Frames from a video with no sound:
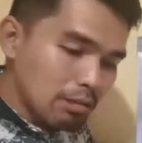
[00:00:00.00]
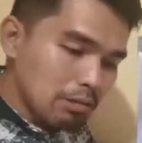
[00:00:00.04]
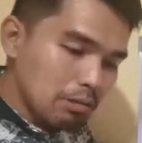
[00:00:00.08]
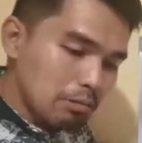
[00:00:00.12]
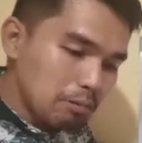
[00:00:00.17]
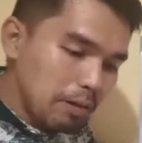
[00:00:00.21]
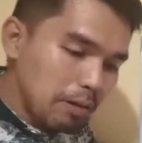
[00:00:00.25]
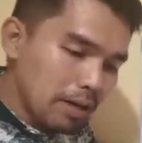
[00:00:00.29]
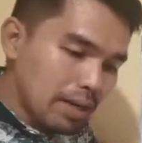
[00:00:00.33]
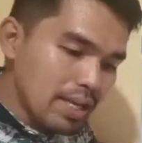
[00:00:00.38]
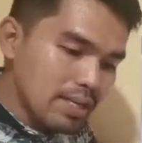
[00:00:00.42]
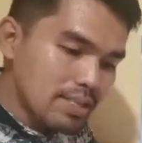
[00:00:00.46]

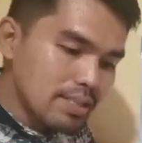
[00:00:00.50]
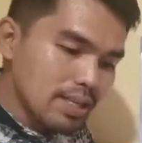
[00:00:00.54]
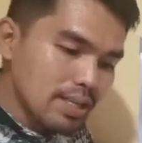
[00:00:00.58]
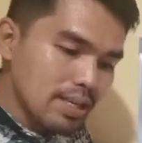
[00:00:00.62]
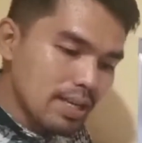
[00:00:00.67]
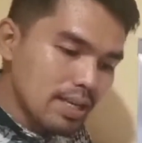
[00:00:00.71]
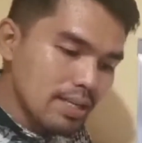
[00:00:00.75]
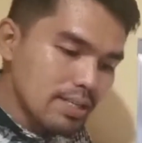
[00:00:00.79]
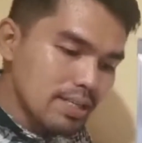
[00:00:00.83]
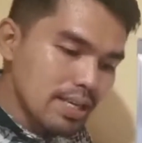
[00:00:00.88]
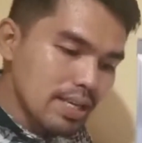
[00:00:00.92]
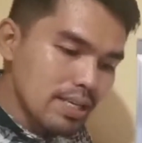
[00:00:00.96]
What is
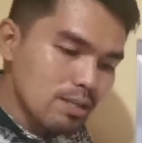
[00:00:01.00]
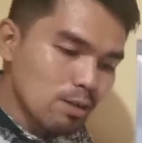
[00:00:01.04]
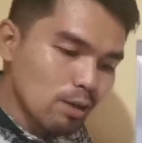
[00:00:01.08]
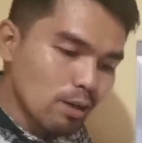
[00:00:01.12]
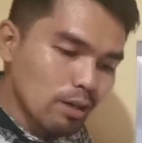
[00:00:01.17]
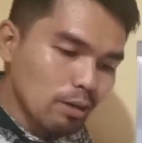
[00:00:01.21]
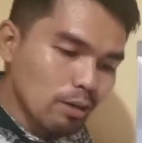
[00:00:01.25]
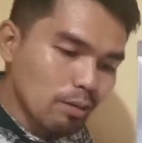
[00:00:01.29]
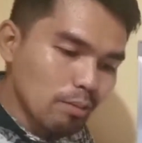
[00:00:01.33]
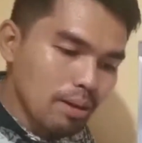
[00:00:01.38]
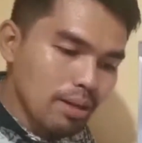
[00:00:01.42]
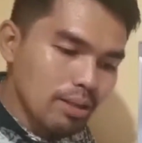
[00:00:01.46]
the z-score
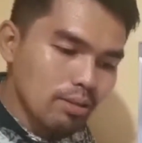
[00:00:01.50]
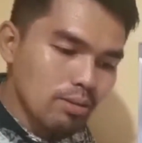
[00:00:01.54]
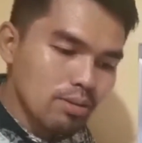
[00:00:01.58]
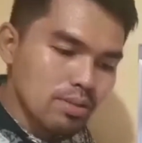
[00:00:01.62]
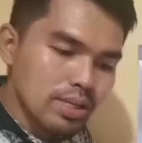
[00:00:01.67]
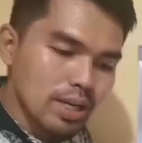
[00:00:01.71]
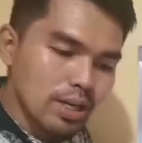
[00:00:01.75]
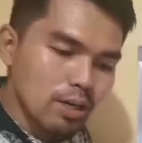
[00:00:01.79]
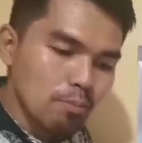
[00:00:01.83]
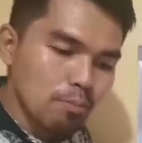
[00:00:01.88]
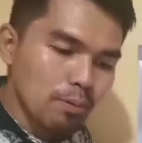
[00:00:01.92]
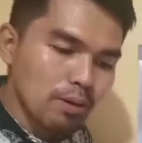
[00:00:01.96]
equivalent to
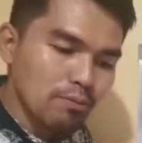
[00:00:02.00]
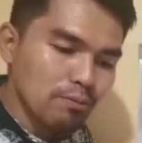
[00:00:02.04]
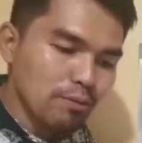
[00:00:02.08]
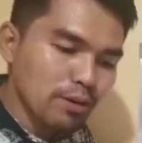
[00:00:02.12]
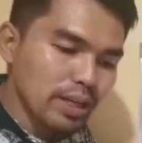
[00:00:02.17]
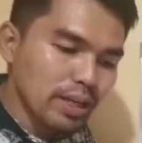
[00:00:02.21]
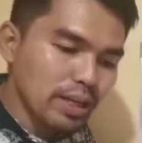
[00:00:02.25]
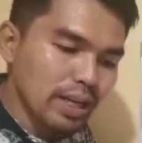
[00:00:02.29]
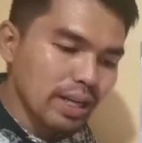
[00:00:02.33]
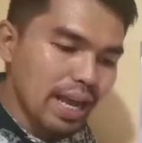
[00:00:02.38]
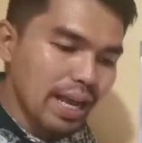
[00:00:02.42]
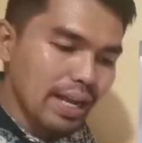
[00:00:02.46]

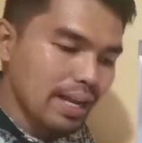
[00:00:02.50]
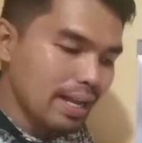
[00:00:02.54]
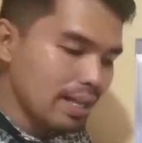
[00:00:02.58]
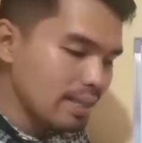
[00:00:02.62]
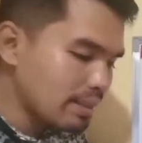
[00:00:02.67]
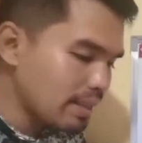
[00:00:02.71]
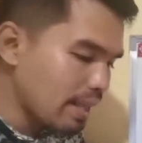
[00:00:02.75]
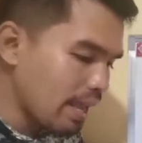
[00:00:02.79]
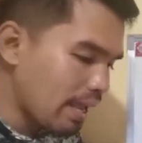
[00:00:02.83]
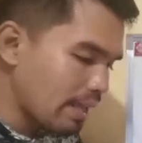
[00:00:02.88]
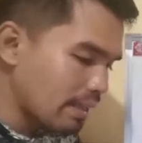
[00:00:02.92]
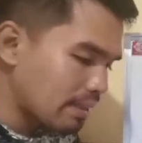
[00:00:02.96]

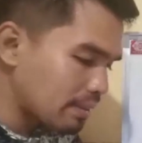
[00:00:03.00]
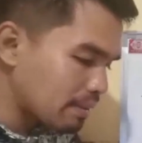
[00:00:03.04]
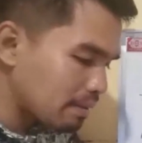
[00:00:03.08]
0.4998?